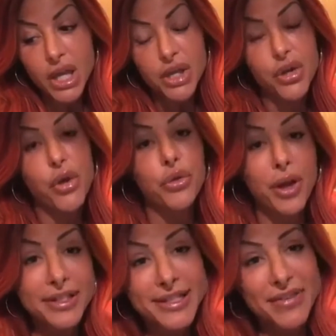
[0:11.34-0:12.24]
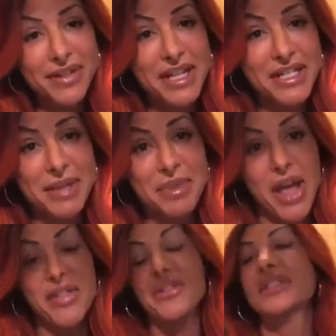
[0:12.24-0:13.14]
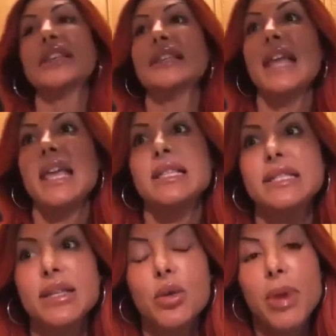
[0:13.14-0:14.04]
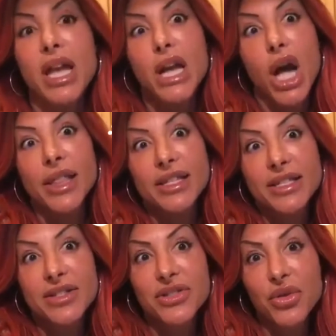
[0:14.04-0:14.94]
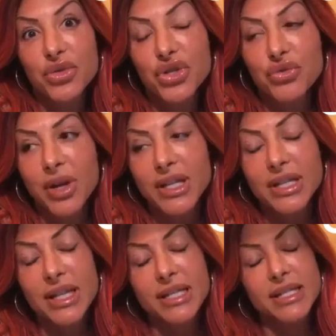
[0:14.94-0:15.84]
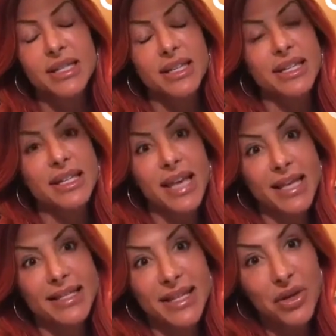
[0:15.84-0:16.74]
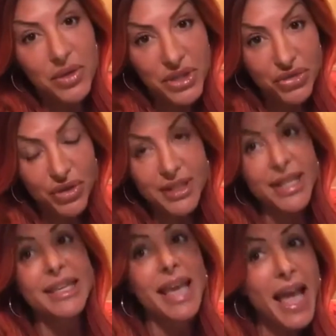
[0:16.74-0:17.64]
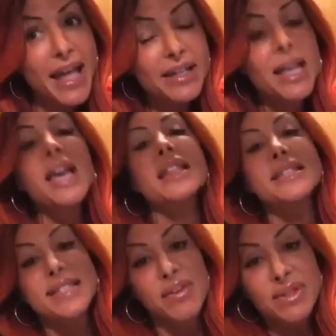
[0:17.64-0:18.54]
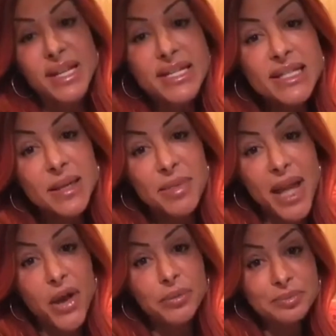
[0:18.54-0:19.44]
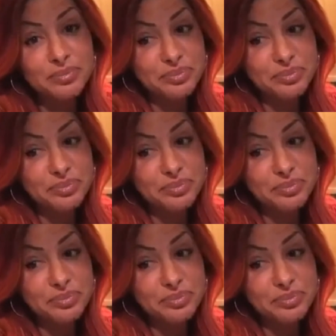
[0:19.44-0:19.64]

you know they're on the seven day slim down they said Nancy oh my god this is so strict and I said yes I know it's strict again the seven day slim down